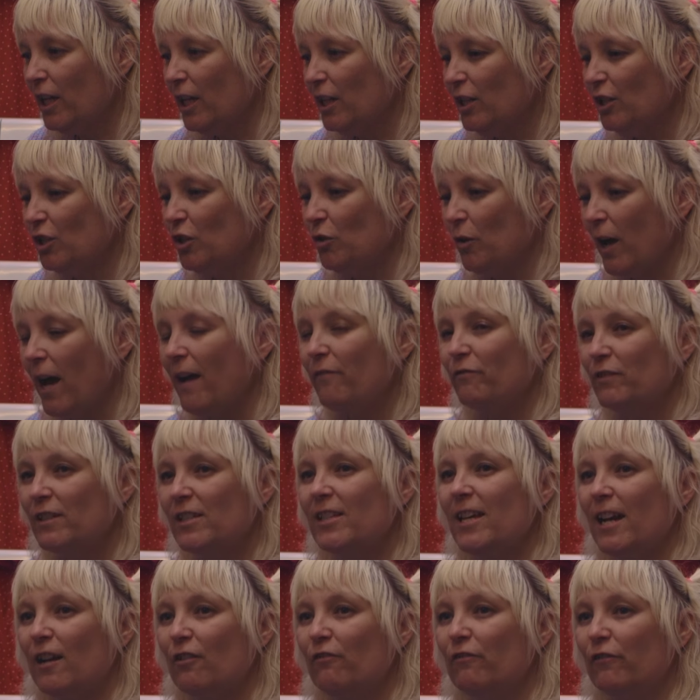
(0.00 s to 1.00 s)
You have to
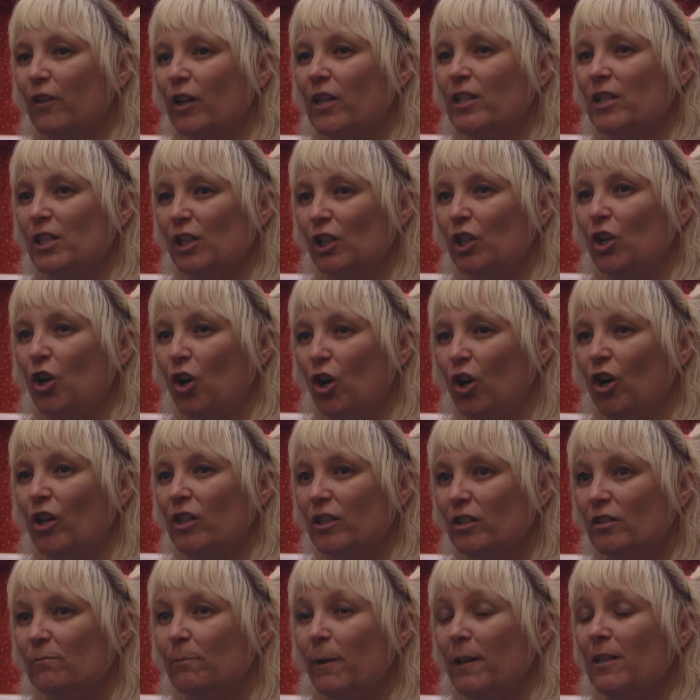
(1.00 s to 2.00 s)
sacrifice a lot
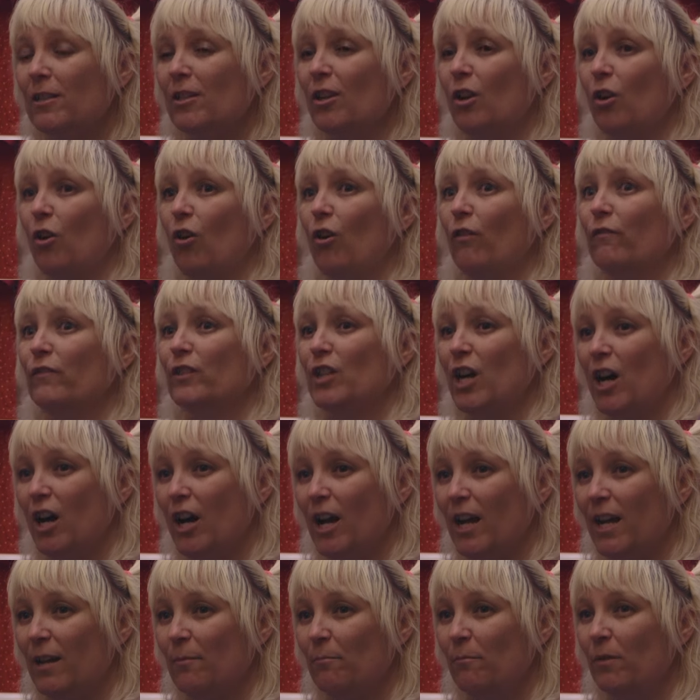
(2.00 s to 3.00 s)
and spend a lot of
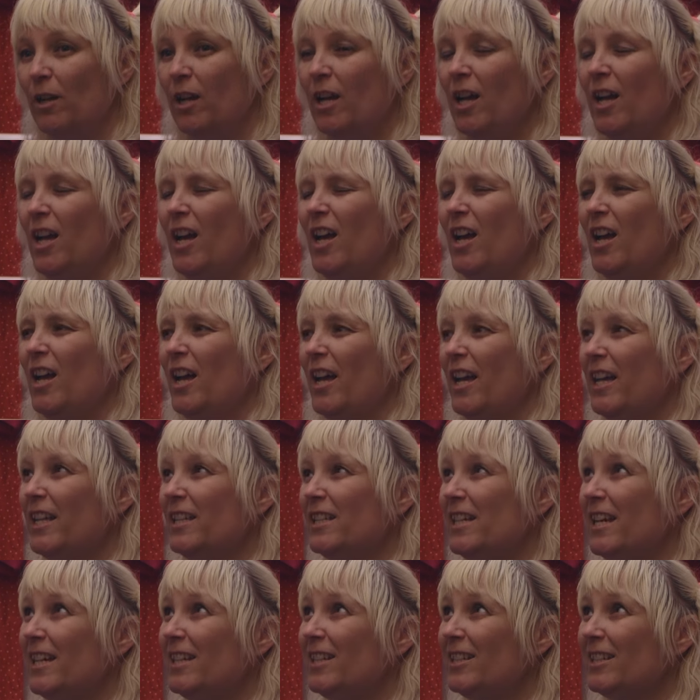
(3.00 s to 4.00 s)
time. It
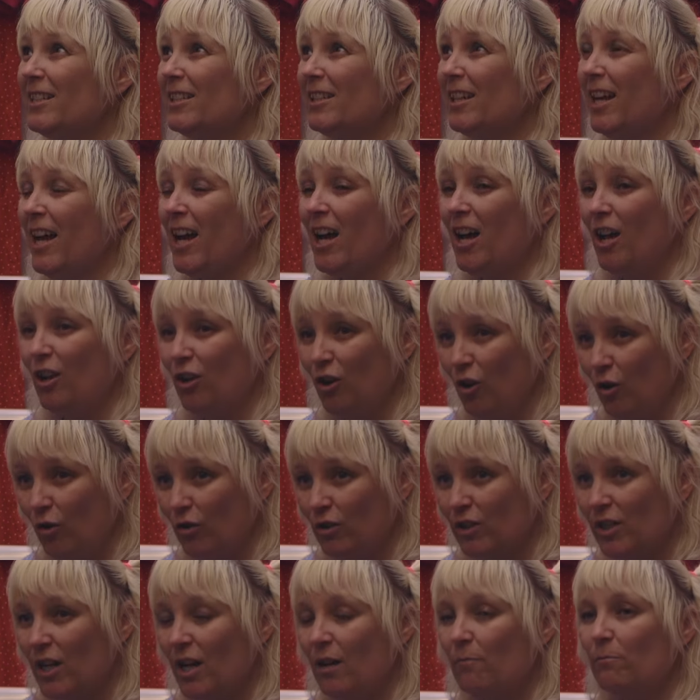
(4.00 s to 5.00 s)
takes a
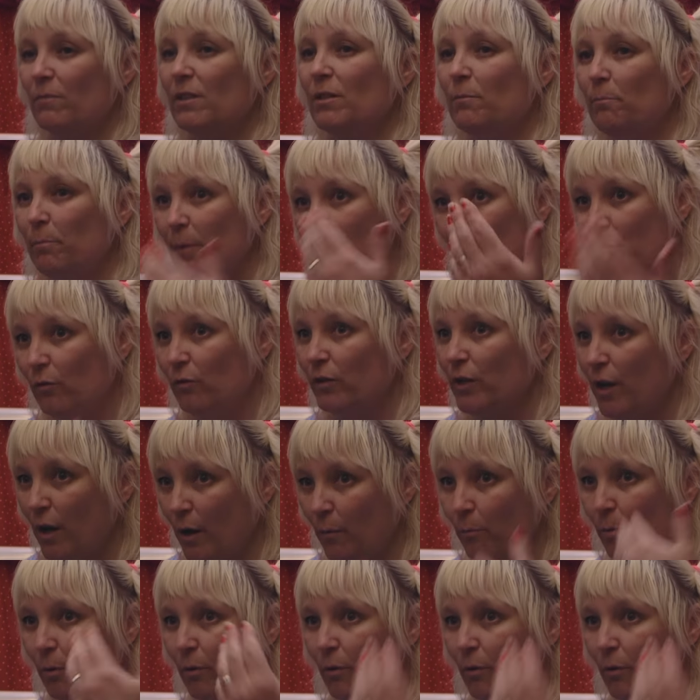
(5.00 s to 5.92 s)
long time to build up